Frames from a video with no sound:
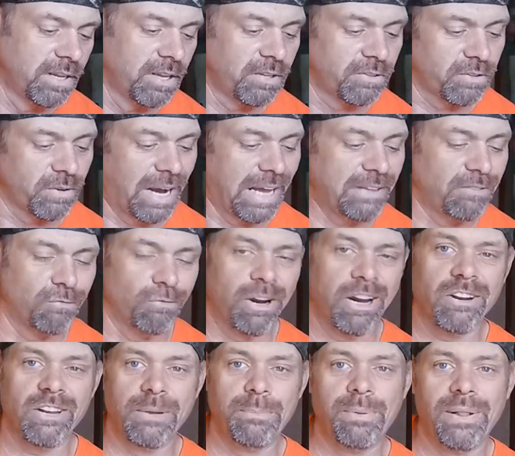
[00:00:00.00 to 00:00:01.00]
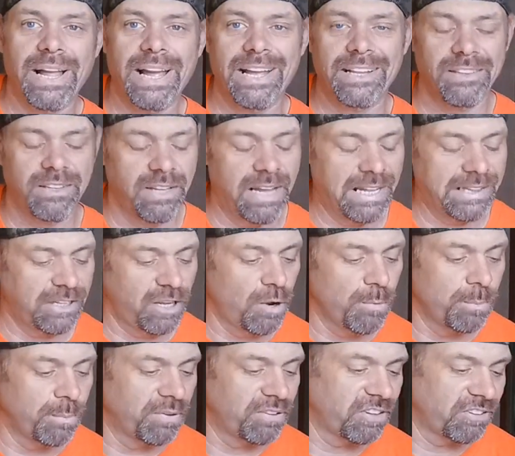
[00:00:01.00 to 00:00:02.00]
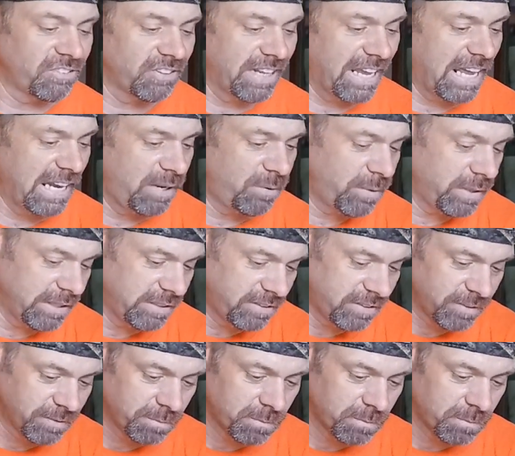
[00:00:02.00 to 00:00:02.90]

So I'd rarely play it at the open position anyways.